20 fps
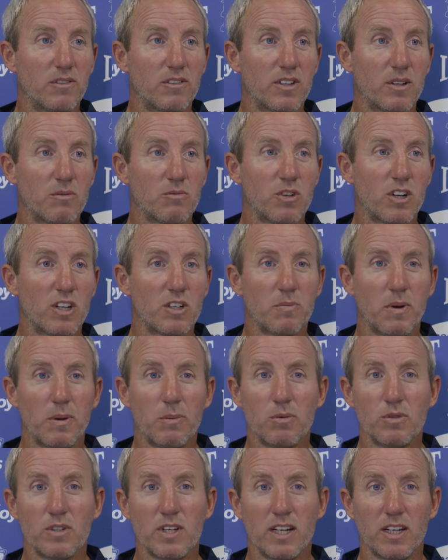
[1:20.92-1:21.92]
sometimes
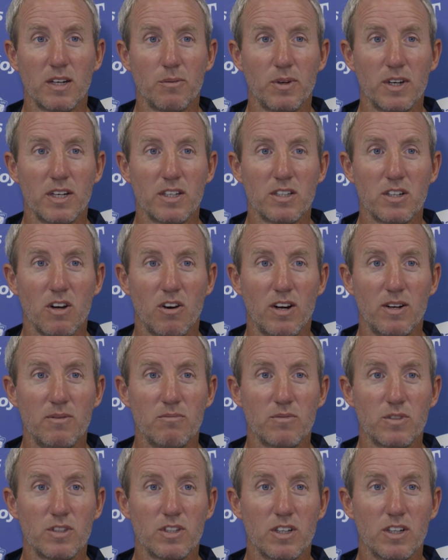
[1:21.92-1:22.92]
people take a bit of
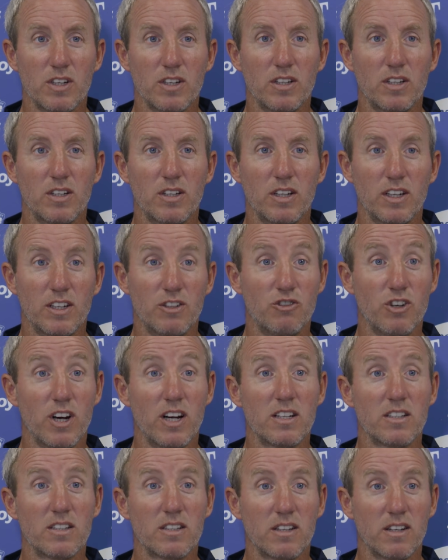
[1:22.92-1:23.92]
time to
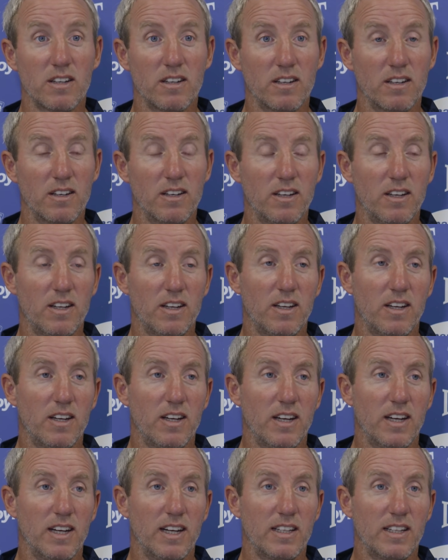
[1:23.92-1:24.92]
adjust and
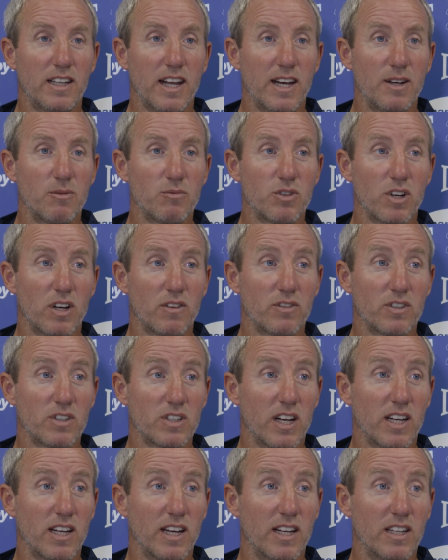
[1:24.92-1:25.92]
adapt. I have to
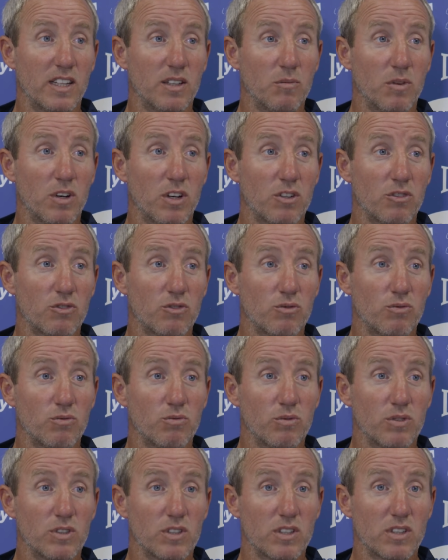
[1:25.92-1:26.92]
say Andy
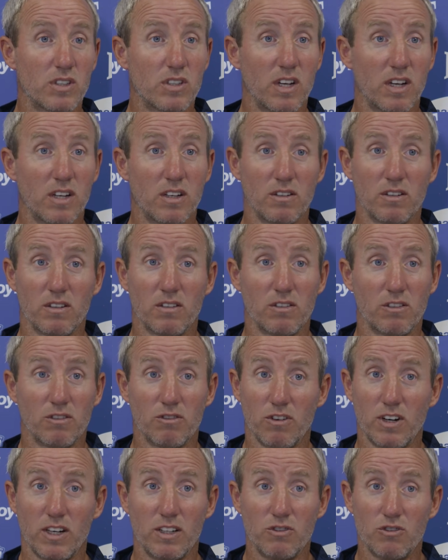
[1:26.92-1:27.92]
Marshall has done a
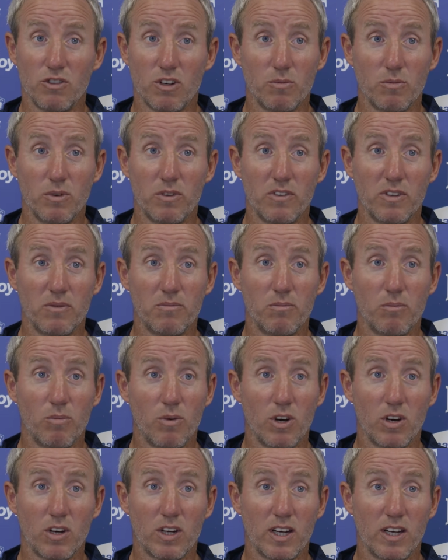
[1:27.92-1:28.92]
great job with him,
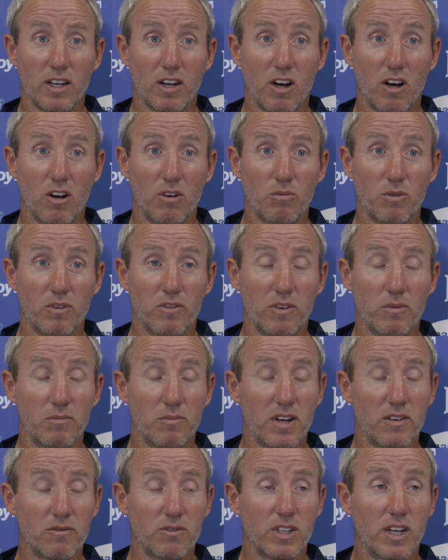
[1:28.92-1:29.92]
working hard with
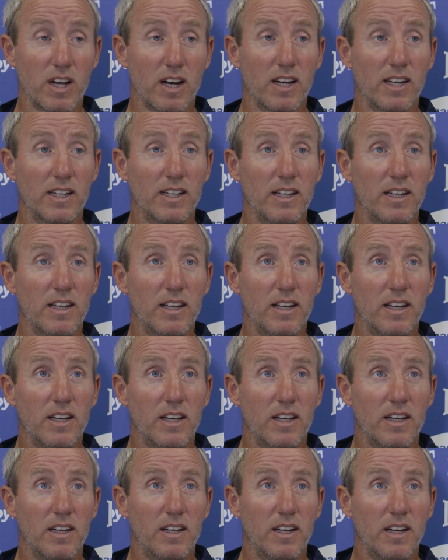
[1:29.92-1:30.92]
him every day
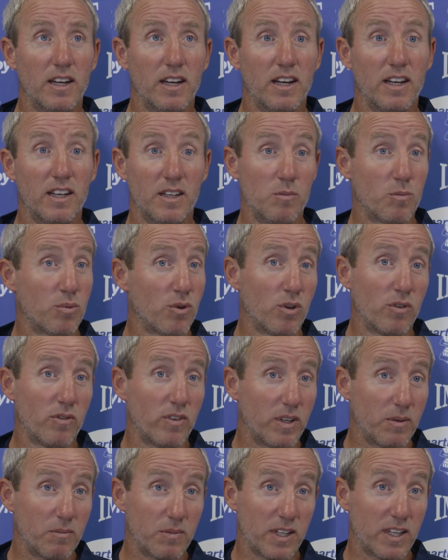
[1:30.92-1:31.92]
and,
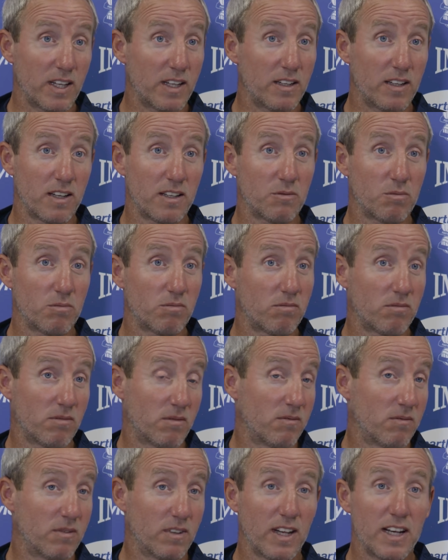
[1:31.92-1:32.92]
improving him and that, that's,
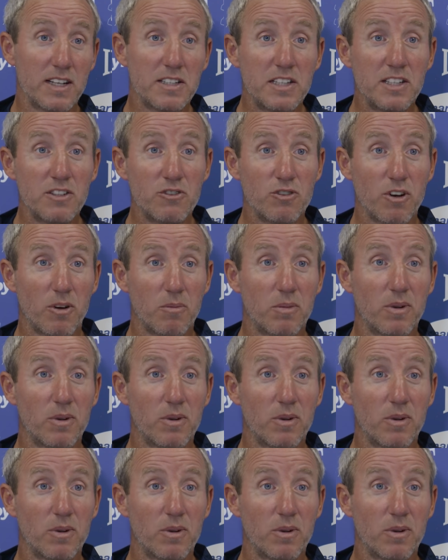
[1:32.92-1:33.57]
that's his job.